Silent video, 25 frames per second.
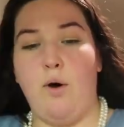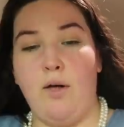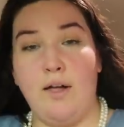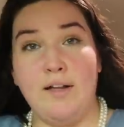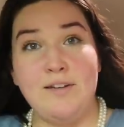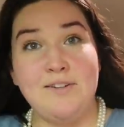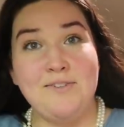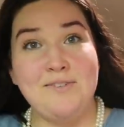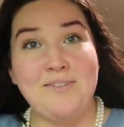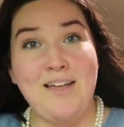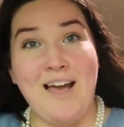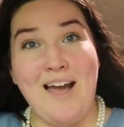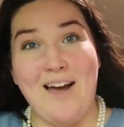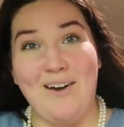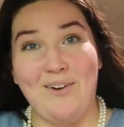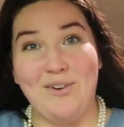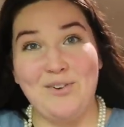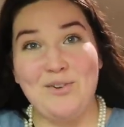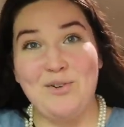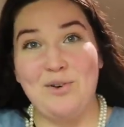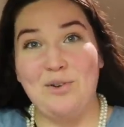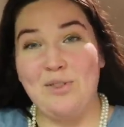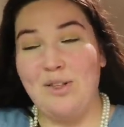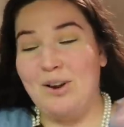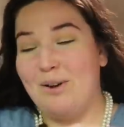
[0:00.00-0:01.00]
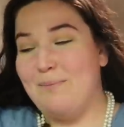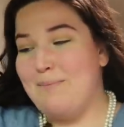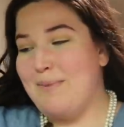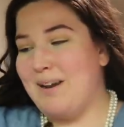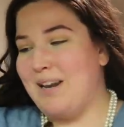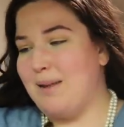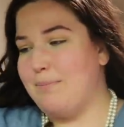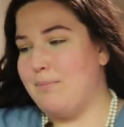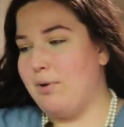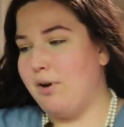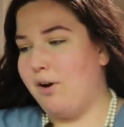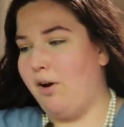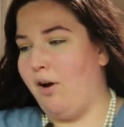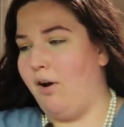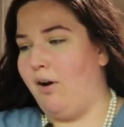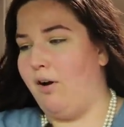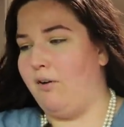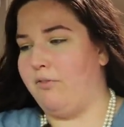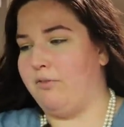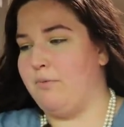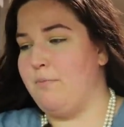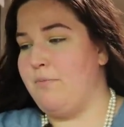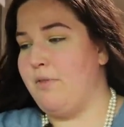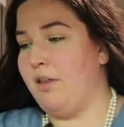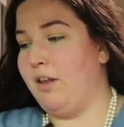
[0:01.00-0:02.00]
While I do that, I'll do a little mini book haul
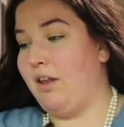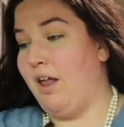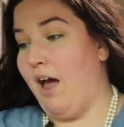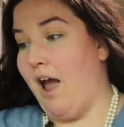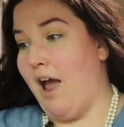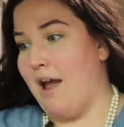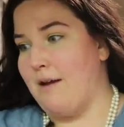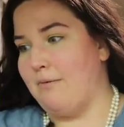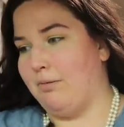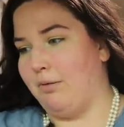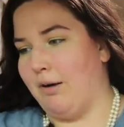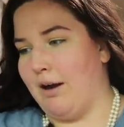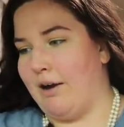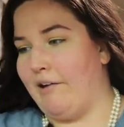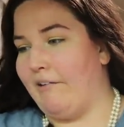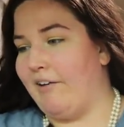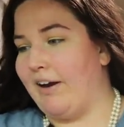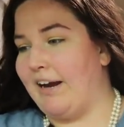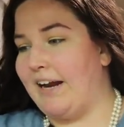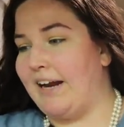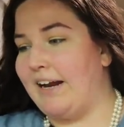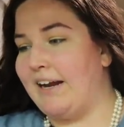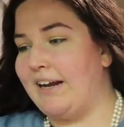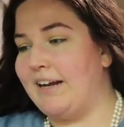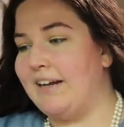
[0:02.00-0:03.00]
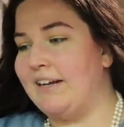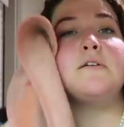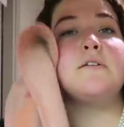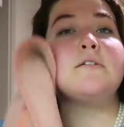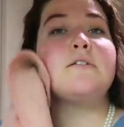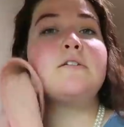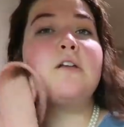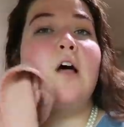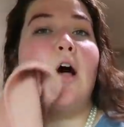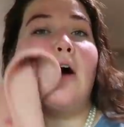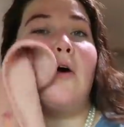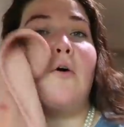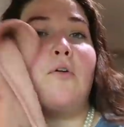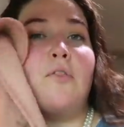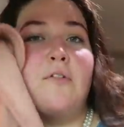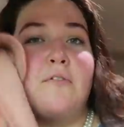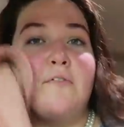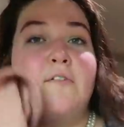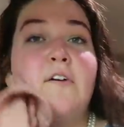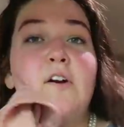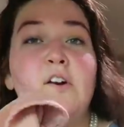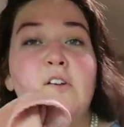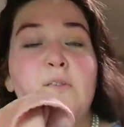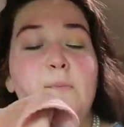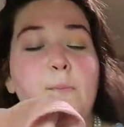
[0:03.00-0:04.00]
from the library. So, the
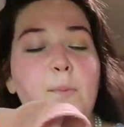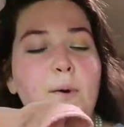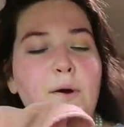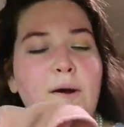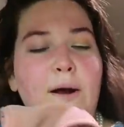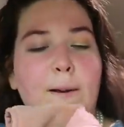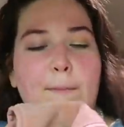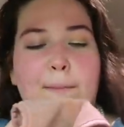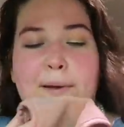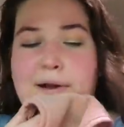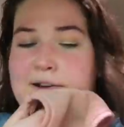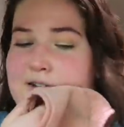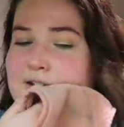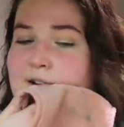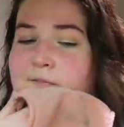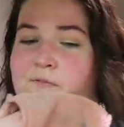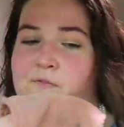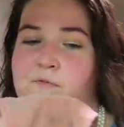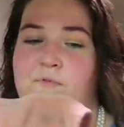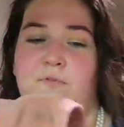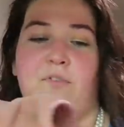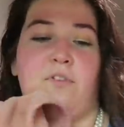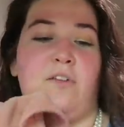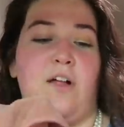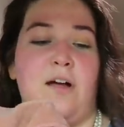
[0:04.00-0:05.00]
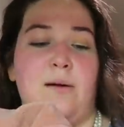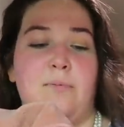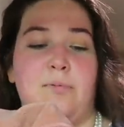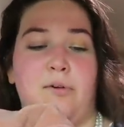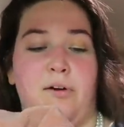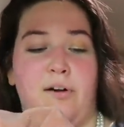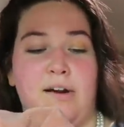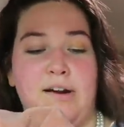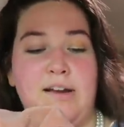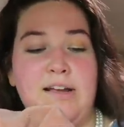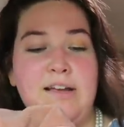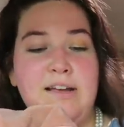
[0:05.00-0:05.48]
first book I picked up from the library